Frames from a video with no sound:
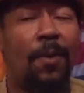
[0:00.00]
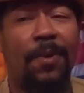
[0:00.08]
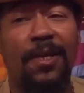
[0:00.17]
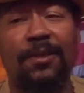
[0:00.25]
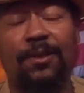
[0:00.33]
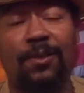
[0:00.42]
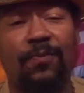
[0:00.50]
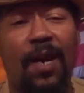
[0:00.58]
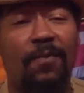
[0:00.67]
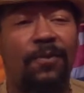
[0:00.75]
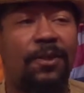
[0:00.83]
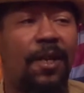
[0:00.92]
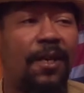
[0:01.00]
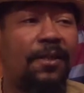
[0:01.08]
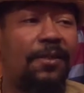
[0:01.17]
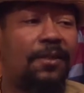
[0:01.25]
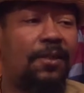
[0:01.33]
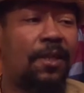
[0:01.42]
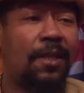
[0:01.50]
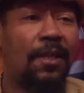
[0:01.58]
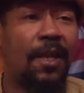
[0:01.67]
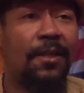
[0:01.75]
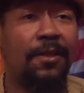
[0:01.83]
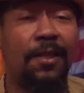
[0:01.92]
I mean, it's survival tactics.
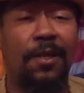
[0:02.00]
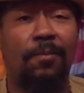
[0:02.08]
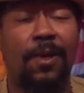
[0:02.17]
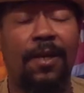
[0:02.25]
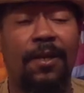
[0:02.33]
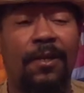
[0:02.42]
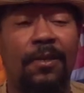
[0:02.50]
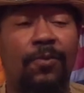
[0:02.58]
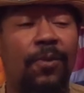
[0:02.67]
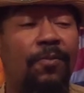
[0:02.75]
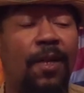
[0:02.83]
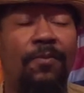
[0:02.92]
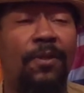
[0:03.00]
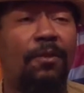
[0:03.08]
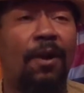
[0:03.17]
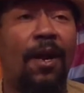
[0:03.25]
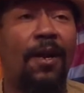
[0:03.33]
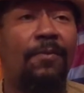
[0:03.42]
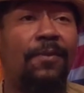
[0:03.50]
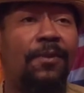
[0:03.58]
Like the thing about it is we've never thrived.